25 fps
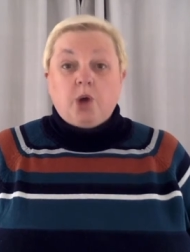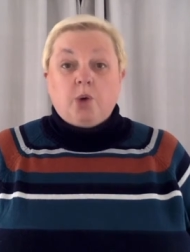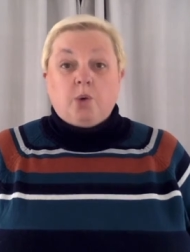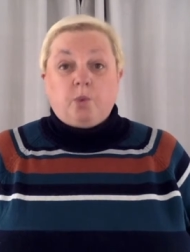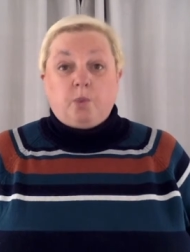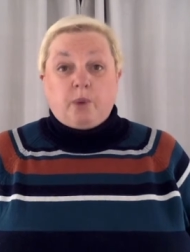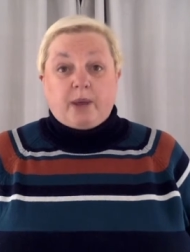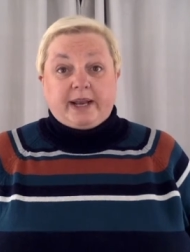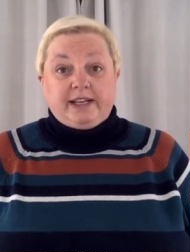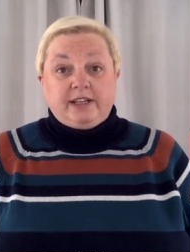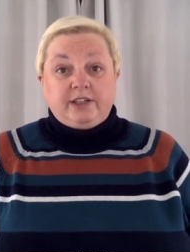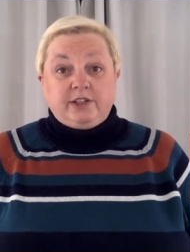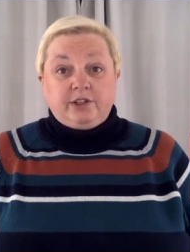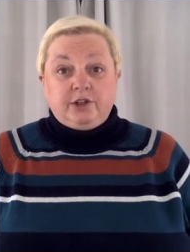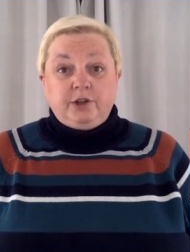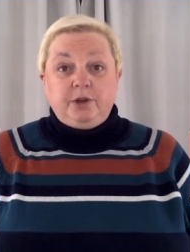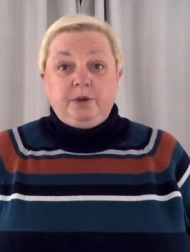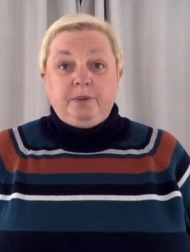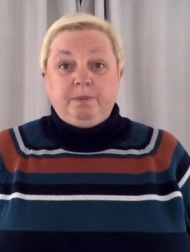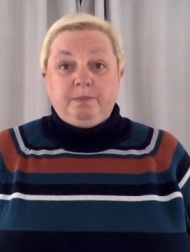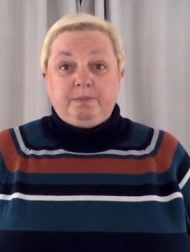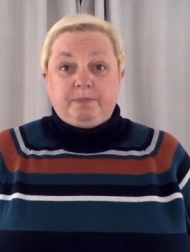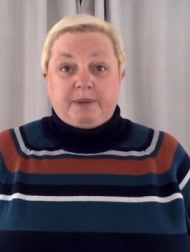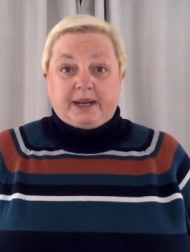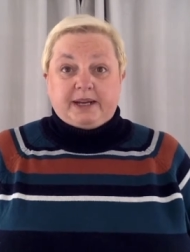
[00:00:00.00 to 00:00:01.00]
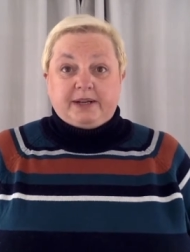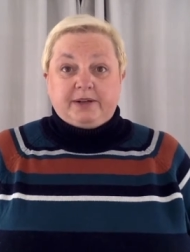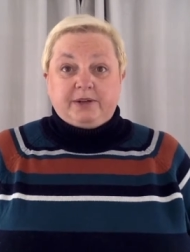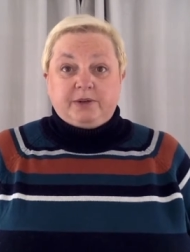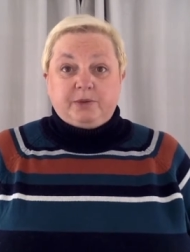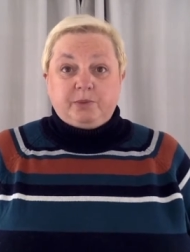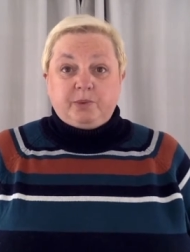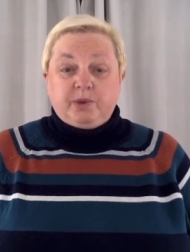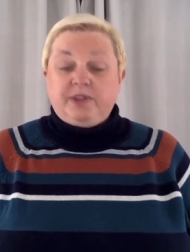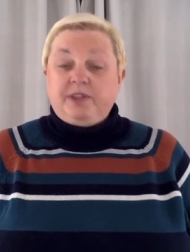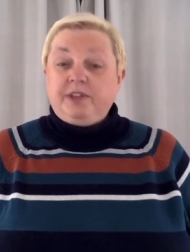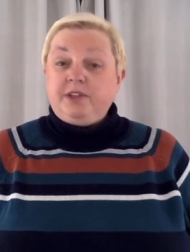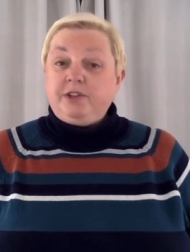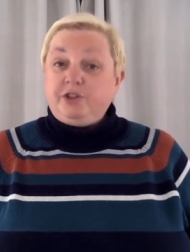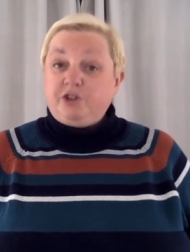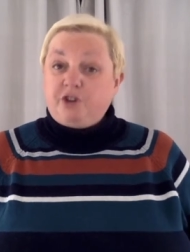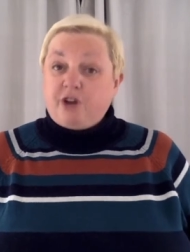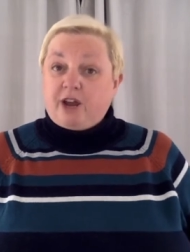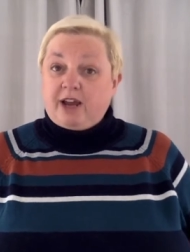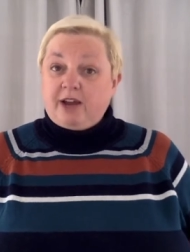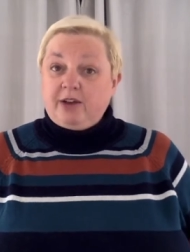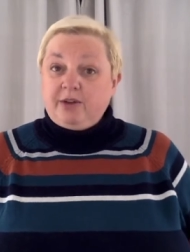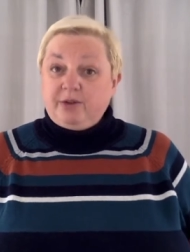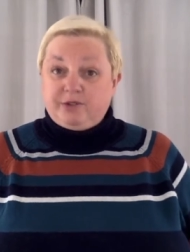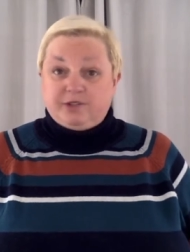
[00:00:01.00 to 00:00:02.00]
went to bed with his
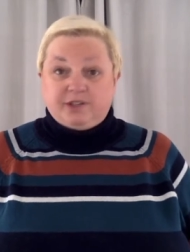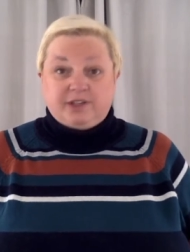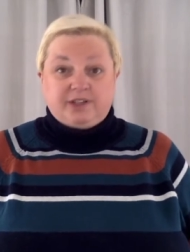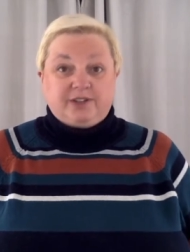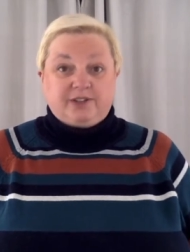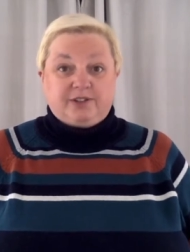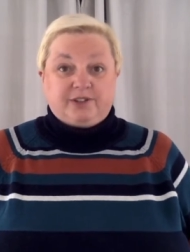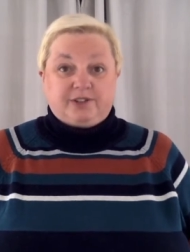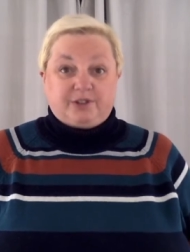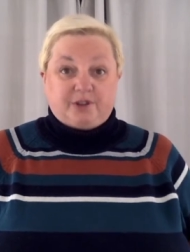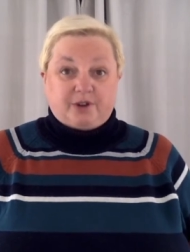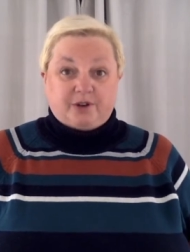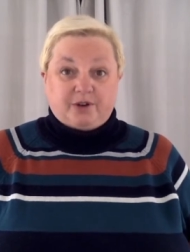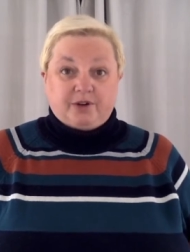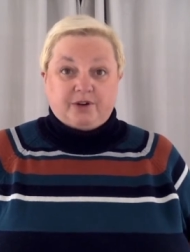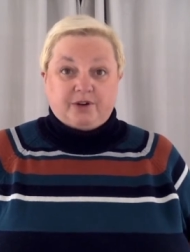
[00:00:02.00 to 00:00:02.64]
trousers on,